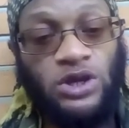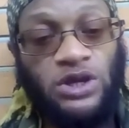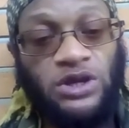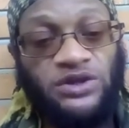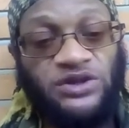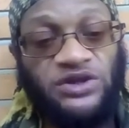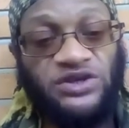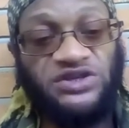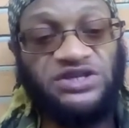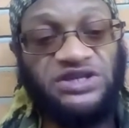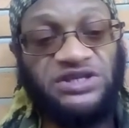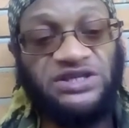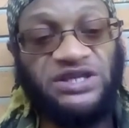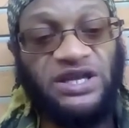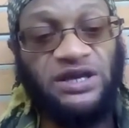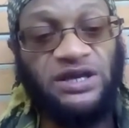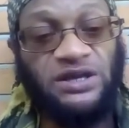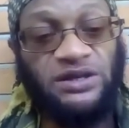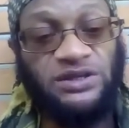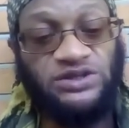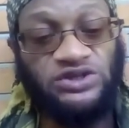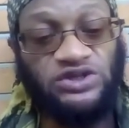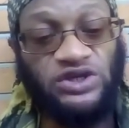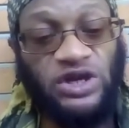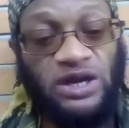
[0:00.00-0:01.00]
This is
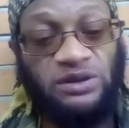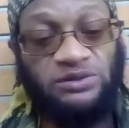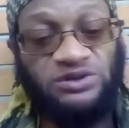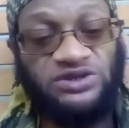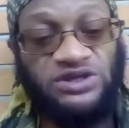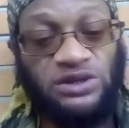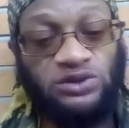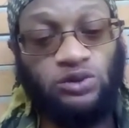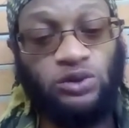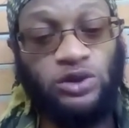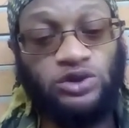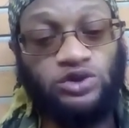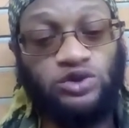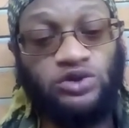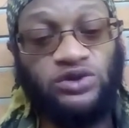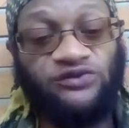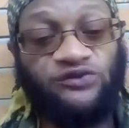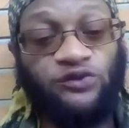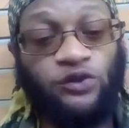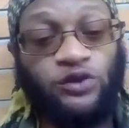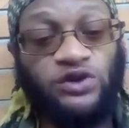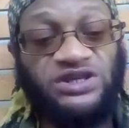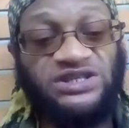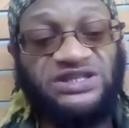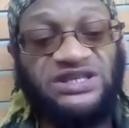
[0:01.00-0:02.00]
Psalms chapter
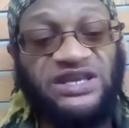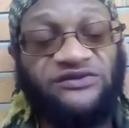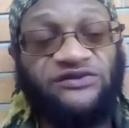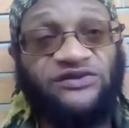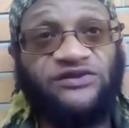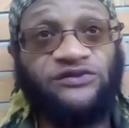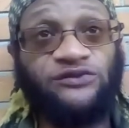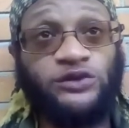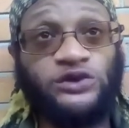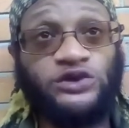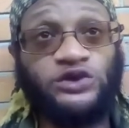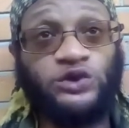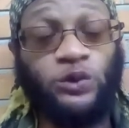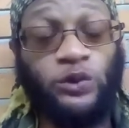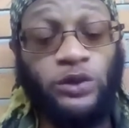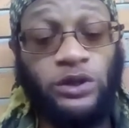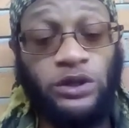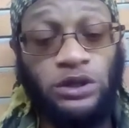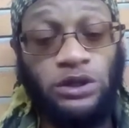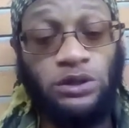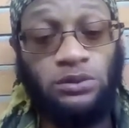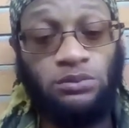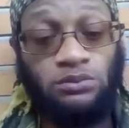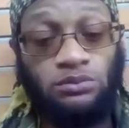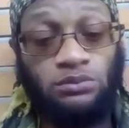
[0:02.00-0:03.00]
147, verse
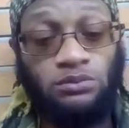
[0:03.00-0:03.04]
20.